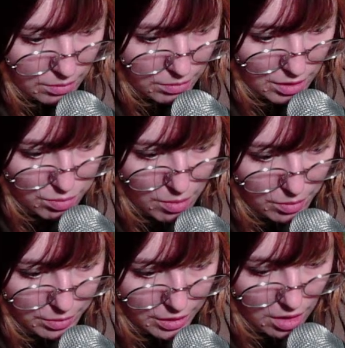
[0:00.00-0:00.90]
But it's
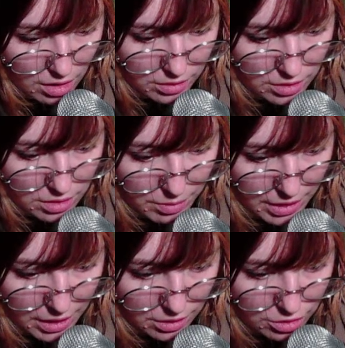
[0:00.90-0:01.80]
probably not.
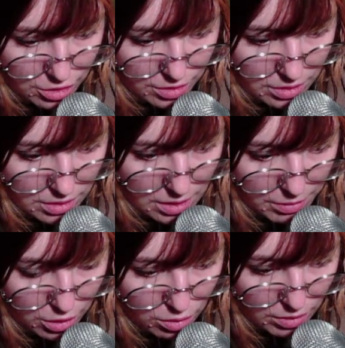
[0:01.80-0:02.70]
TBH.
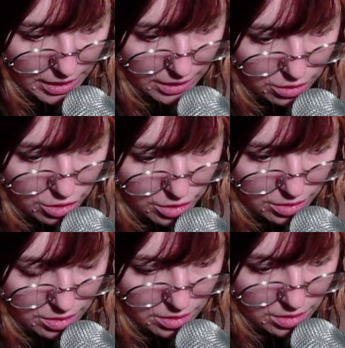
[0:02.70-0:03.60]
TBQH.
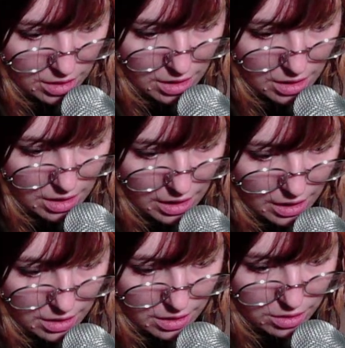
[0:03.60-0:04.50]

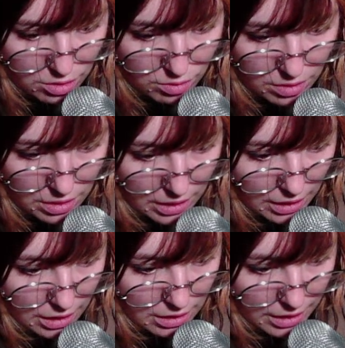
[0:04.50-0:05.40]
How did I do the air?